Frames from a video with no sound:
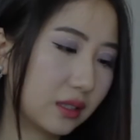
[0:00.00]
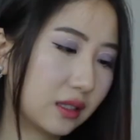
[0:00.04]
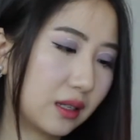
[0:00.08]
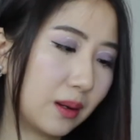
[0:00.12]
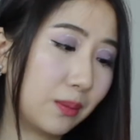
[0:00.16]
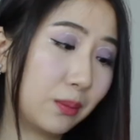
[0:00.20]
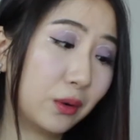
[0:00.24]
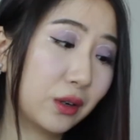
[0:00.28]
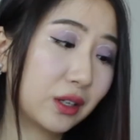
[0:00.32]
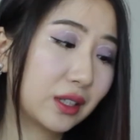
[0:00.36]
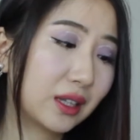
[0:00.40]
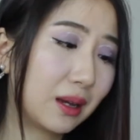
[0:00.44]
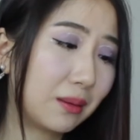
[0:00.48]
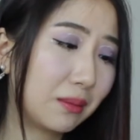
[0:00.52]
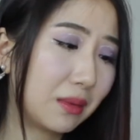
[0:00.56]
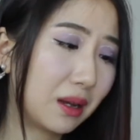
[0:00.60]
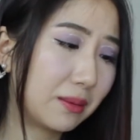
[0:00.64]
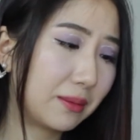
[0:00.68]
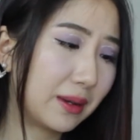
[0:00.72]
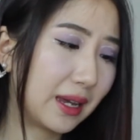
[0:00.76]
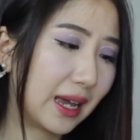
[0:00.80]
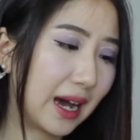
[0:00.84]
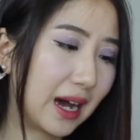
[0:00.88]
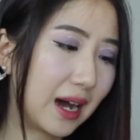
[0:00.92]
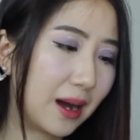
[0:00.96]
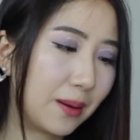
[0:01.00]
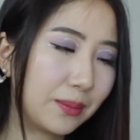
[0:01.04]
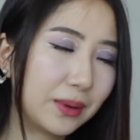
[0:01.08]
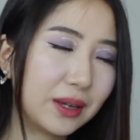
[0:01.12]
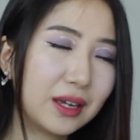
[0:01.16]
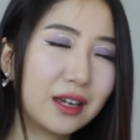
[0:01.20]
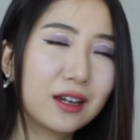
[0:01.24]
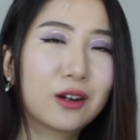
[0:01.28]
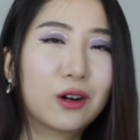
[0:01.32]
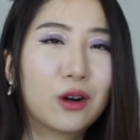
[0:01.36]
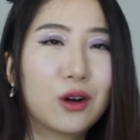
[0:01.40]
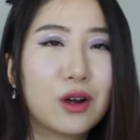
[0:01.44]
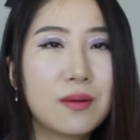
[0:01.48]
a book that made me
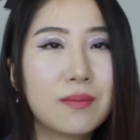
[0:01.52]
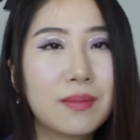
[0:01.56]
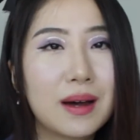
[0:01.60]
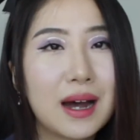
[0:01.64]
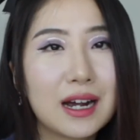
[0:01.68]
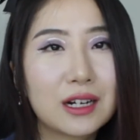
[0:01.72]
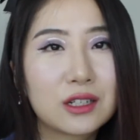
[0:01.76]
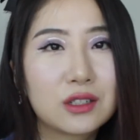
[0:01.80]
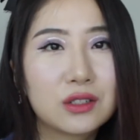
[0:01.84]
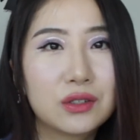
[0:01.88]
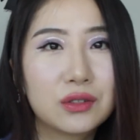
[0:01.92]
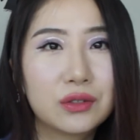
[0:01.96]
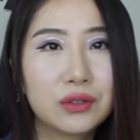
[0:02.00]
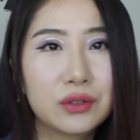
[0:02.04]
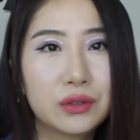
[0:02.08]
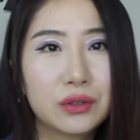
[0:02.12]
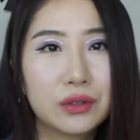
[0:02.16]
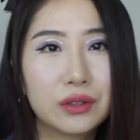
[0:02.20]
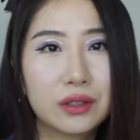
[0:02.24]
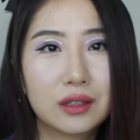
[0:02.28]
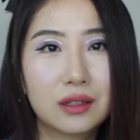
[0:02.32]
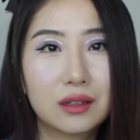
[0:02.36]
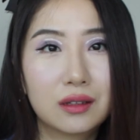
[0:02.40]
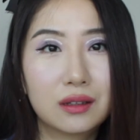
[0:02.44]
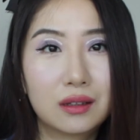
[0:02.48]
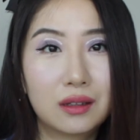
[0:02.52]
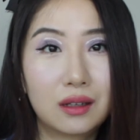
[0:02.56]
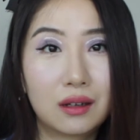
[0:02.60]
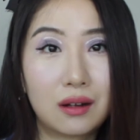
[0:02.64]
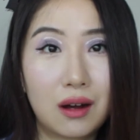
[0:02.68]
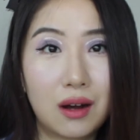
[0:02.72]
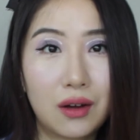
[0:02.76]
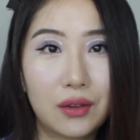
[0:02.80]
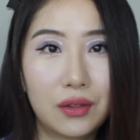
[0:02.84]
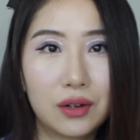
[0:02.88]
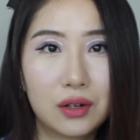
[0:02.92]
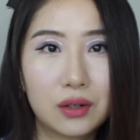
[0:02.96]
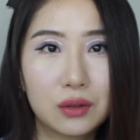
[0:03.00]
happy, going back to the
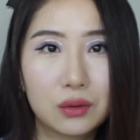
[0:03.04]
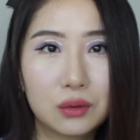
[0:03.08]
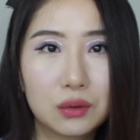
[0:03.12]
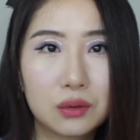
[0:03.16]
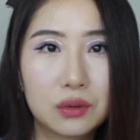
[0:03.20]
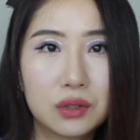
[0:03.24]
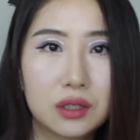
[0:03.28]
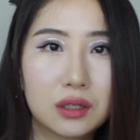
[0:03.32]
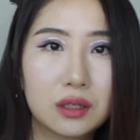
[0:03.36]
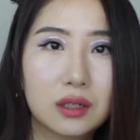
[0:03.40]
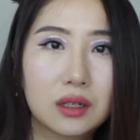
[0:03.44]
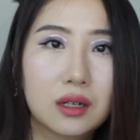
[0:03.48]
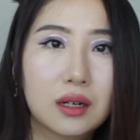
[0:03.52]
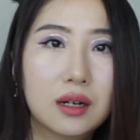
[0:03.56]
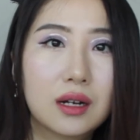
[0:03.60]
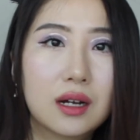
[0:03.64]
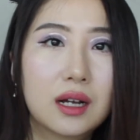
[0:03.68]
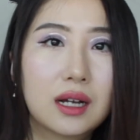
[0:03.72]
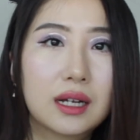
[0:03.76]
author Wu Zhe,